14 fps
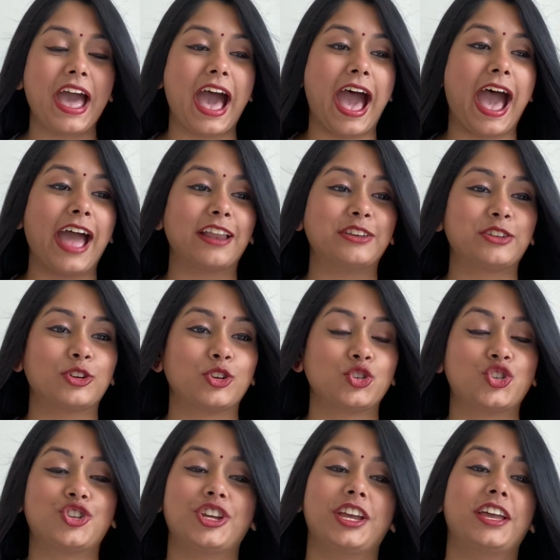And
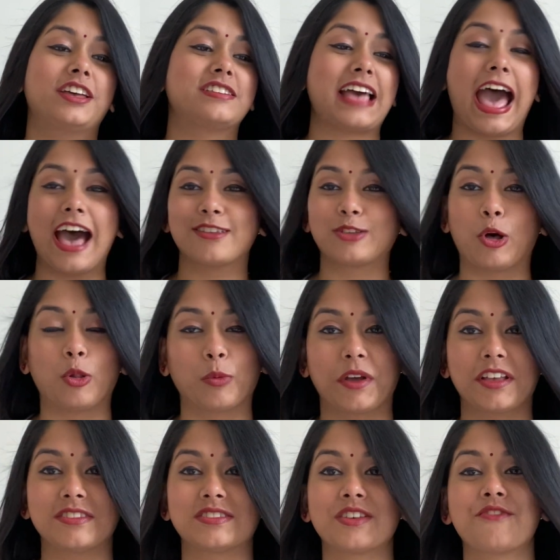she is, as
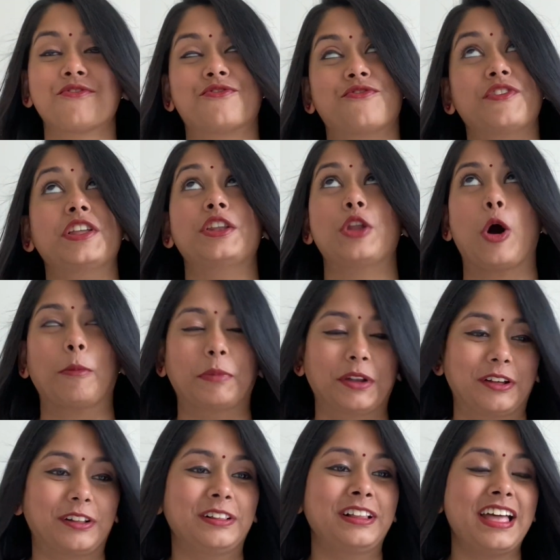always,
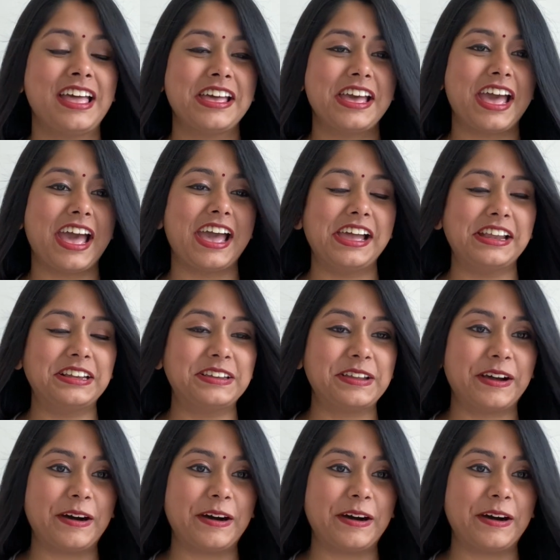phenomenal. And